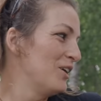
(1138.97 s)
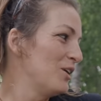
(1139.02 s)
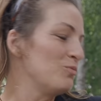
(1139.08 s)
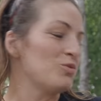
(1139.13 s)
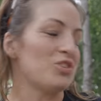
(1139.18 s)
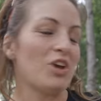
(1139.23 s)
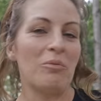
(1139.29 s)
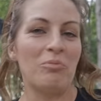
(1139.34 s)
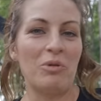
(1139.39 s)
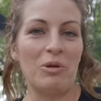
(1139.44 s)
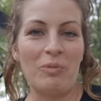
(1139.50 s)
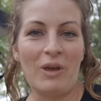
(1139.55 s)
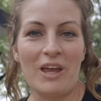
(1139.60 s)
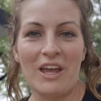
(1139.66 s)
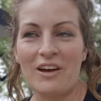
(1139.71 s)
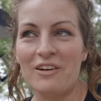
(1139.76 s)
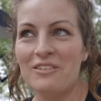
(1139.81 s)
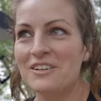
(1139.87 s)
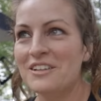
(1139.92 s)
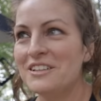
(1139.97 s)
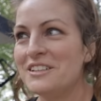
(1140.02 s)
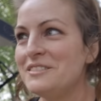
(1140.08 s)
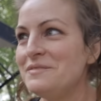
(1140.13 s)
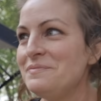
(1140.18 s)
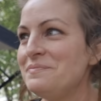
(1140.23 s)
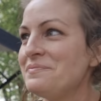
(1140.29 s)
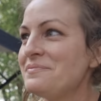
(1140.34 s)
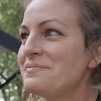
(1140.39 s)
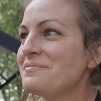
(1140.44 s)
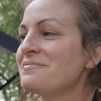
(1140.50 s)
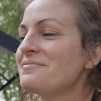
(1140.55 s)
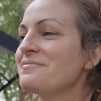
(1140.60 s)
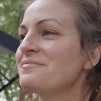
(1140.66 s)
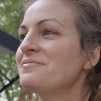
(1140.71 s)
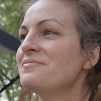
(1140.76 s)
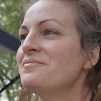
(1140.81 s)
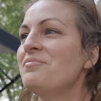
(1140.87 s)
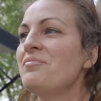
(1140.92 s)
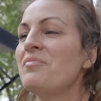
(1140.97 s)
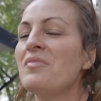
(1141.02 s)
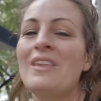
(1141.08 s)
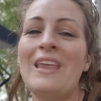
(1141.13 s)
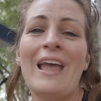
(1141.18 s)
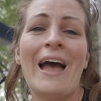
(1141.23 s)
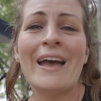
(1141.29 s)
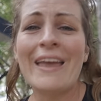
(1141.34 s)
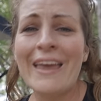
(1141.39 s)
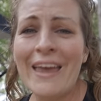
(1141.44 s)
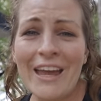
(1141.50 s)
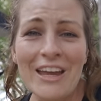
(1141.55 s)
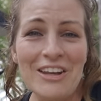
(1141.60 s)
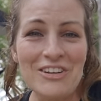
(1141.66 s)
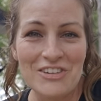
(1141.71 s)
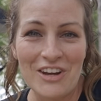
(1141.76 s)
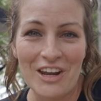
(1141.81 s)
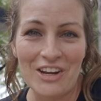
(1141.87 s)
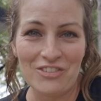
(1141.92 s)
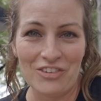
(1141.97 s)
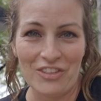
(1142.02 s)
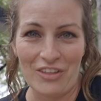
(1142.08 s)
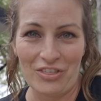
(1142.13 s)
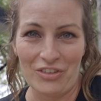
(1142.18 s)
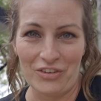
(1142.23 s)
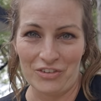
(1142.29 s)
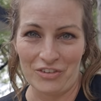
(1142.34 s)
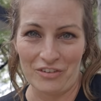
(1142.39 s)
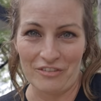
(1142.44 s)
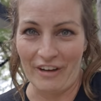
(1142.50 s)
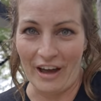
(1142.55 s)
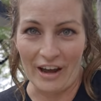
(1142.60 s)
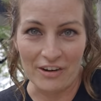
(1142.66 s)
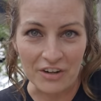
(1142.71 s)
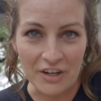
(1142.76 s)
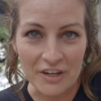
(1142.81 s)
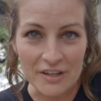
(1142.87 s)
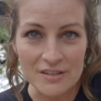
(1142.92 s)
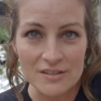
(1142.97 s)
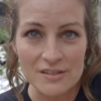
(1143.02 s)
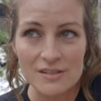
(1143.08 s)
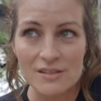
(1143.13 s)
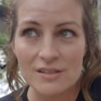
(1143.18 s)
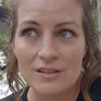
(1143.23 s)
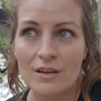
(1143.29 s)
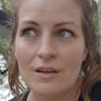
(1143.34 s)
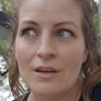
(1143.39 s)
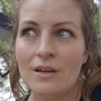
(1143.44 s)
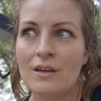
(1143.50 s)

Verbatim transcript: I'm jumpy, Pico. I can't change that there's a virus.